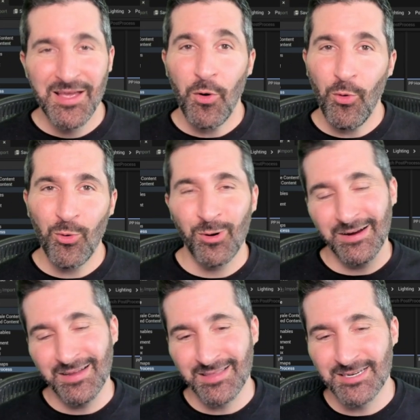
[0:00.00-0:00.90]
or
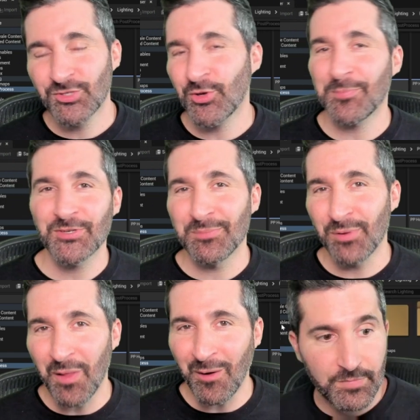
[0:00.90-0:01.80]
in the description below.